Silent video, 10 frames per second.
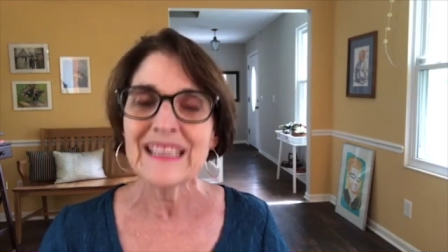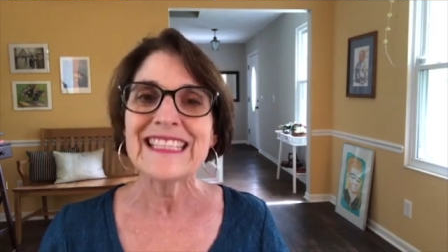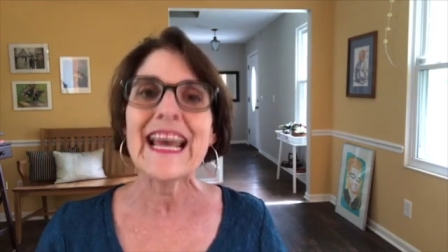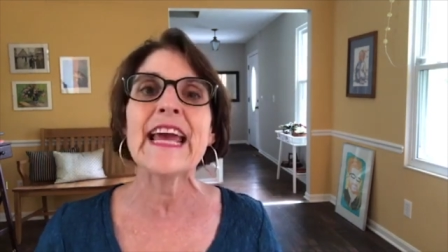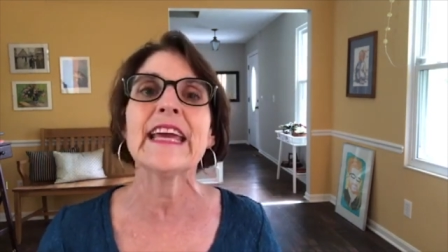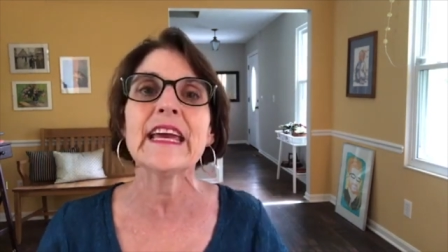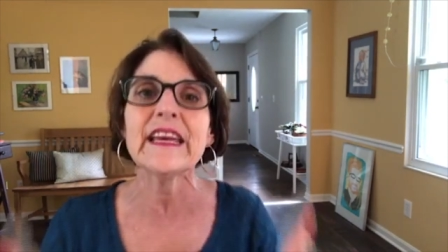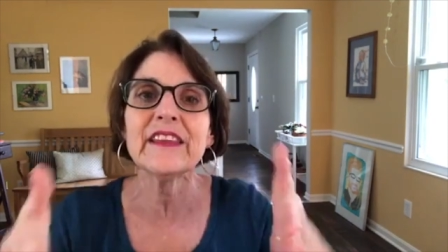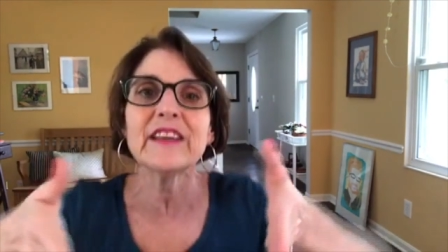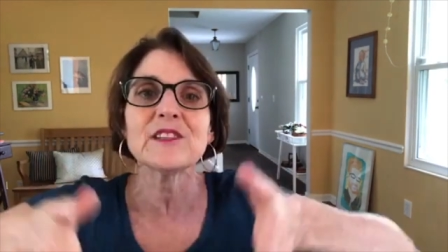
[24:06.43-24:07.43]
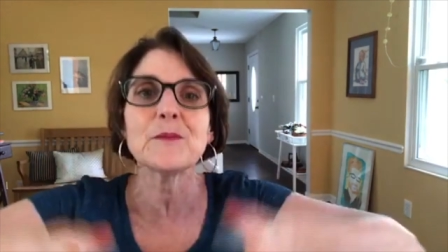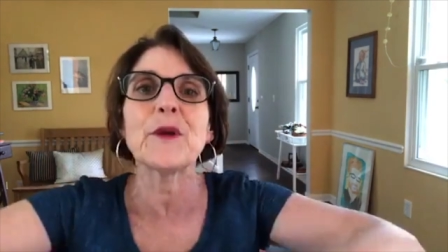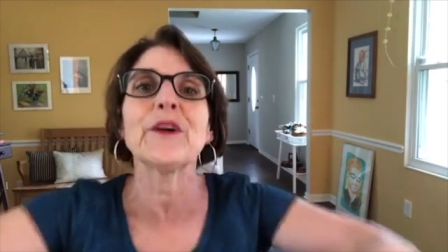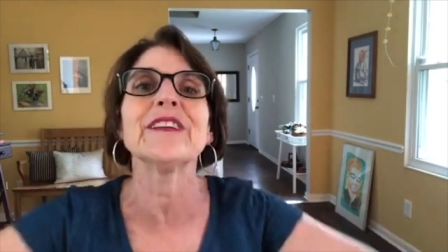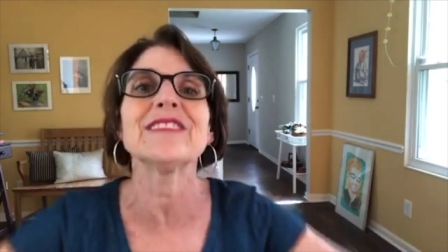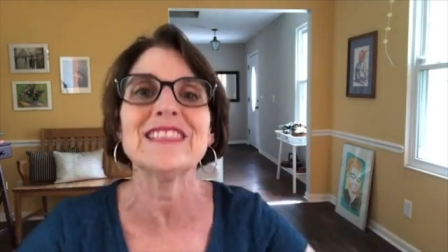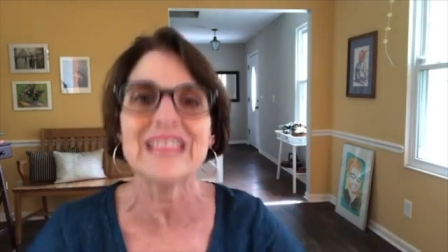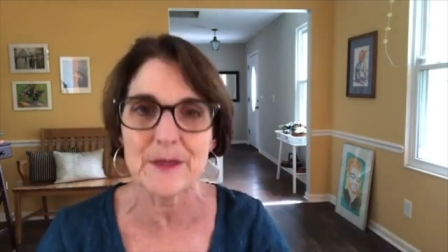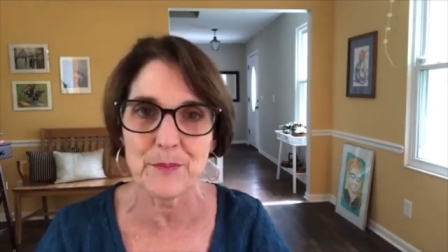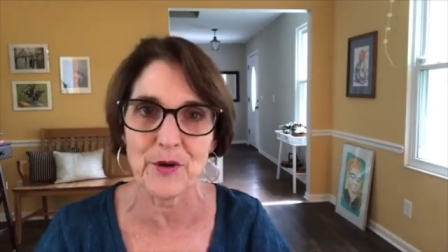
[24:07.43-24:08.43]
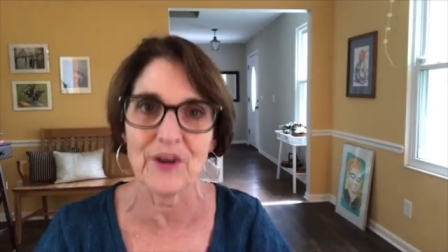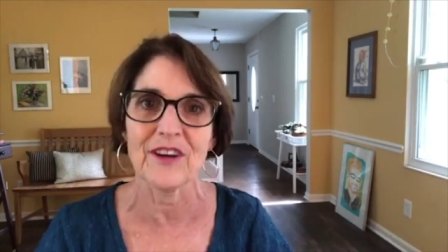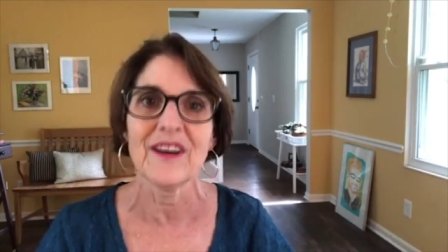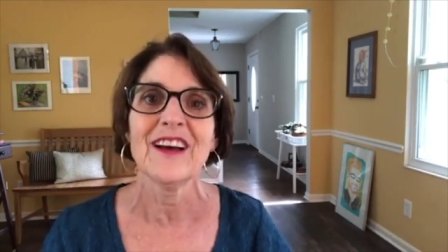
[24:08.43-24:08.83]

taking the experience deeper,